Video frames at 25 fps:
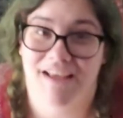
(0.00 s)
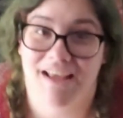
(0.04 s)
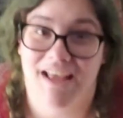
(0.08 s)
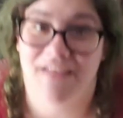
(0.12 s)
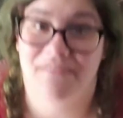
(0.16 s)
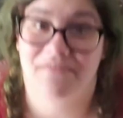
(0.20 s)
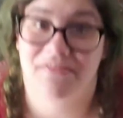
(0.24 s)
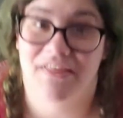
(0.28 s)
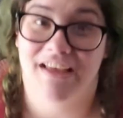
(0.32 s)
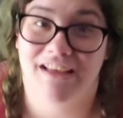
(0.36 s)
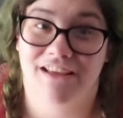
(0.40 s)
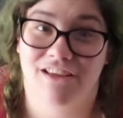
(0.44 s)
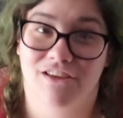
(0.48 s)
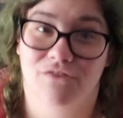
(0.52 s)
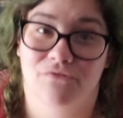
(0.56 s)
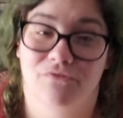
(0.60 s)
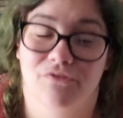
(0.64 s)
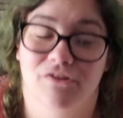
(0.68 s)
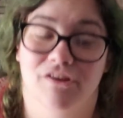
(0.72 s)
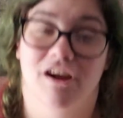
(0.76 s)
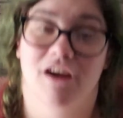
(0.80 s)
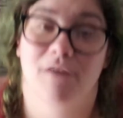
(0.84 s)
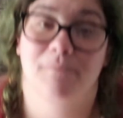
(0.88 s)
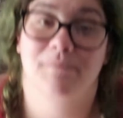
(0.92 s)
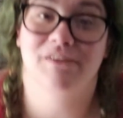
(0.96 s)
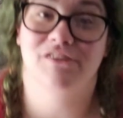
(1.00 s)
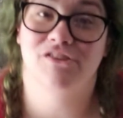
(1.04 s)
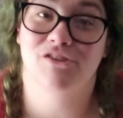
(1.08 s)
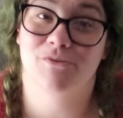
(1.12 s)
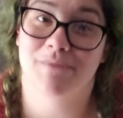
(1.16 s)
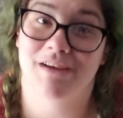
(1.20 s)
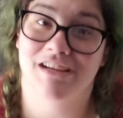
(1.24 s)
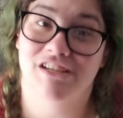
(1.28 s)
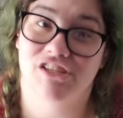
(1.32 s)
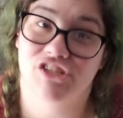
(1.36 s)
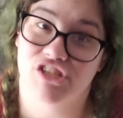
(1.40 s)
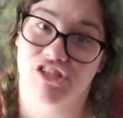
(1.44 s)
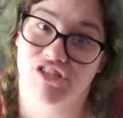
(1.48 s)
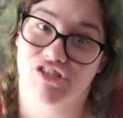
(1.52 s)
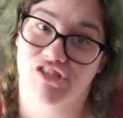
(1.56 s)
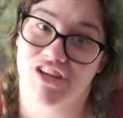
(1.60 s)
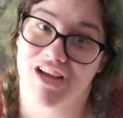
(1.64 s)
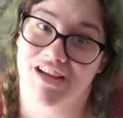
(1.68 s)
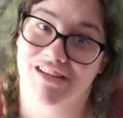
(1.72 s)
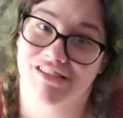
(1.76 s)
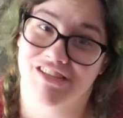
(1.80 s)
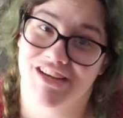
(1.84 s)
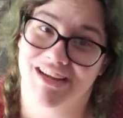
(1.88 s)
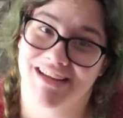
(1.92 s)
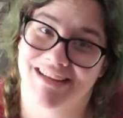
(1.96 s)
and thank you for coming to my Chit
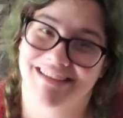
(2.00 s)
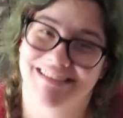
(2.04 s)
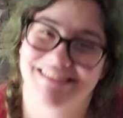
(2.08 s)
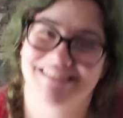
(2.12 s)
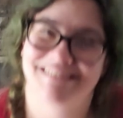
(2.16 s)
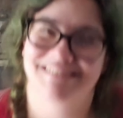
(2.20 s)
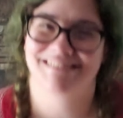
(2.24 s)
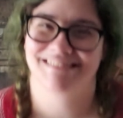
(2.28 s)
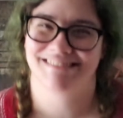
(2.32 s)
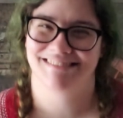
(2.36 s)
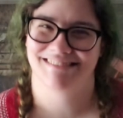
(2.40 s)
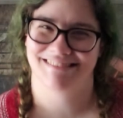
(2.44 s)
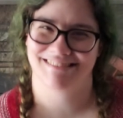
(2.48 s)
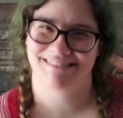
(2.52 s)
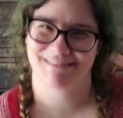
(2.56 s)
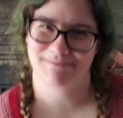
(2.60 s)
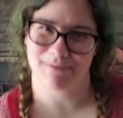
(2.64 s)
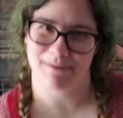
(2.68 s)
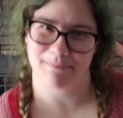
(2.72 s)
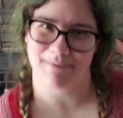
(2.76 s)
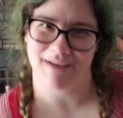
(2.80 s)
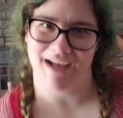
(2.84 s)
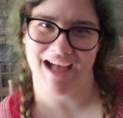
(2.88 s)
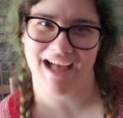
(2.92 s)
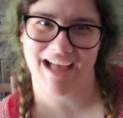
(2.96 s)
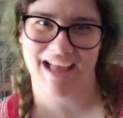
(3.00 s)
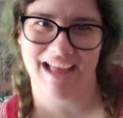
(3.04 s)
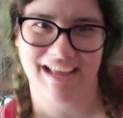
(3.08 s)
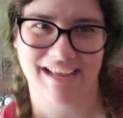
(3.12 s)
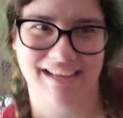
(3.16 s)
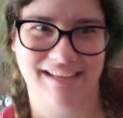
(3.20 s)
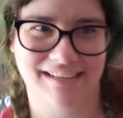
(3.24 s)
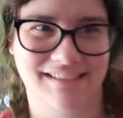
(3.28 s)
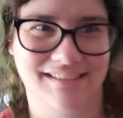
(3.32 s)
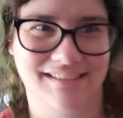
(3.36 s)
Chat Check-in. Bye-bye.